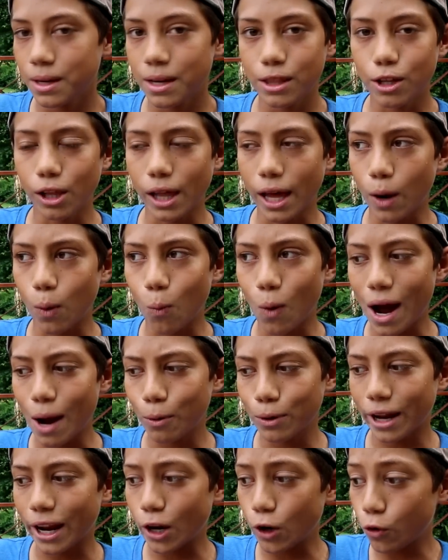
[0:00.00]
they're like, why
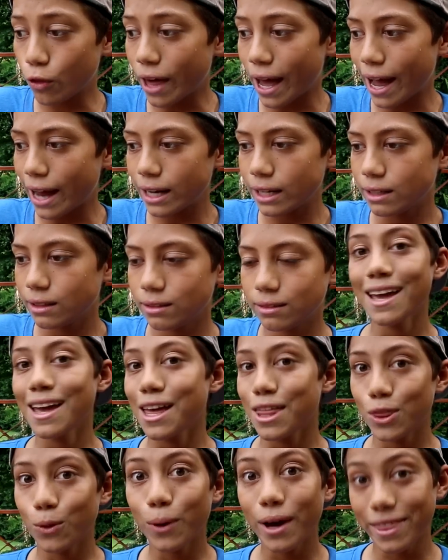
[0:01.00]
would I do that?
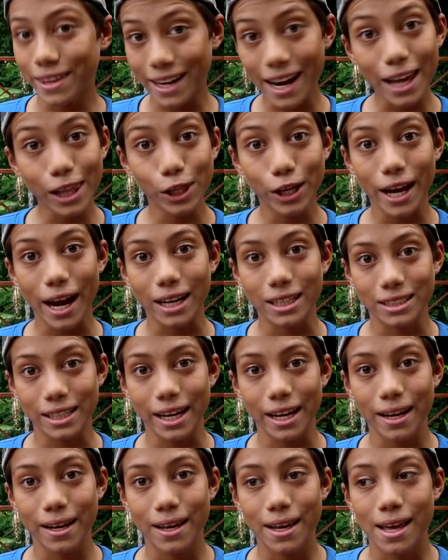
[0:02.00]
The way that I look at it is
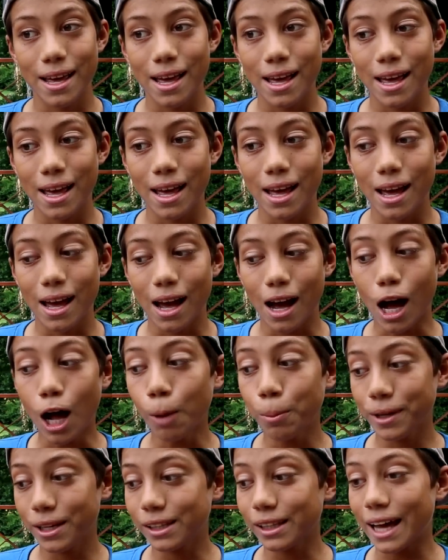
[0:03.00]
like, I'll
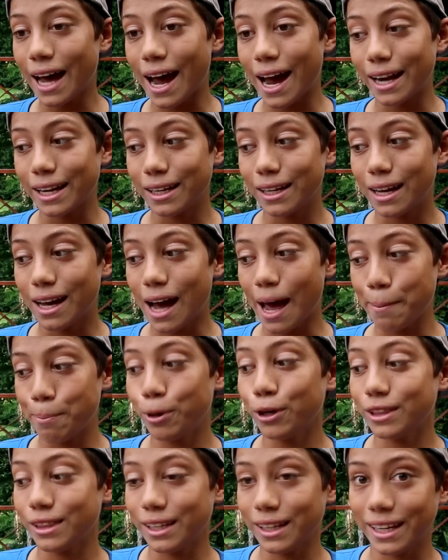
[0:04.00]
be glad I
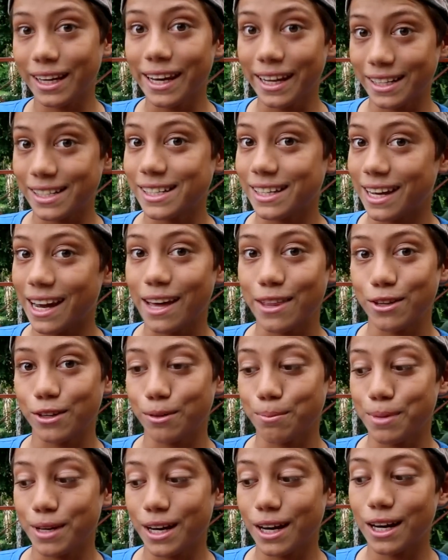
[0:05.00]
put the kit together,
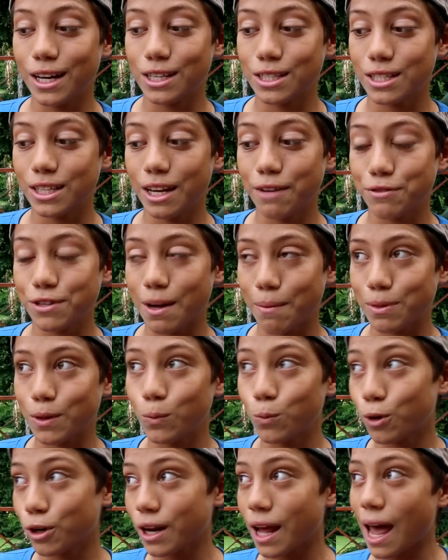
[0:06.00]
because if something
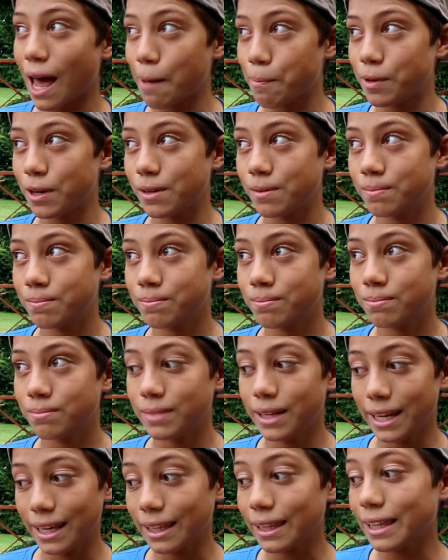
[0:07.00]
were to happen,
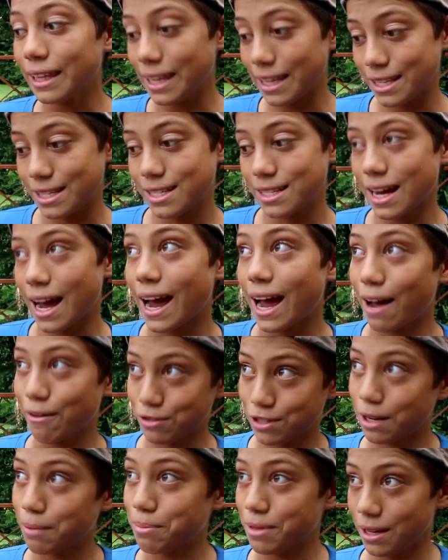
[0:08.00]
at least I have
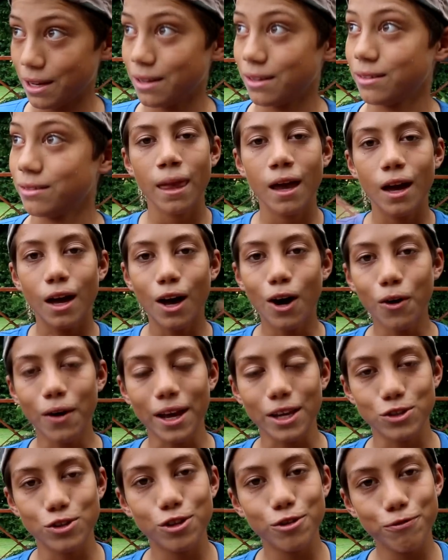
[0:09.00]
something. Okay,
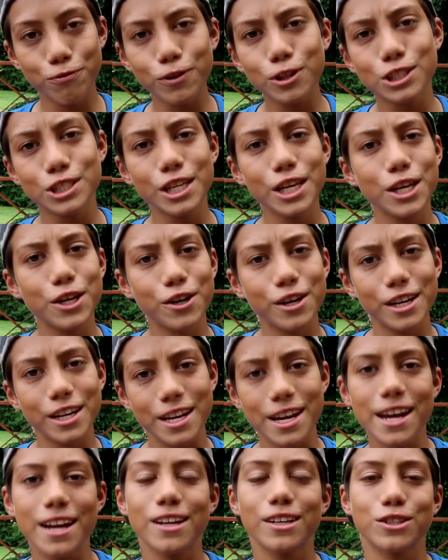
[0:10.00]
so the first thing you're going to
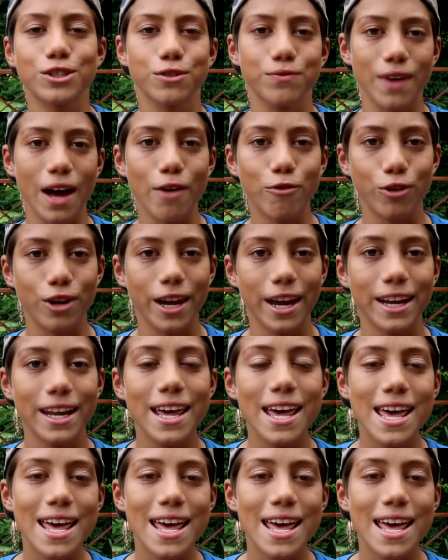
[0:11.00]
need in a survival kit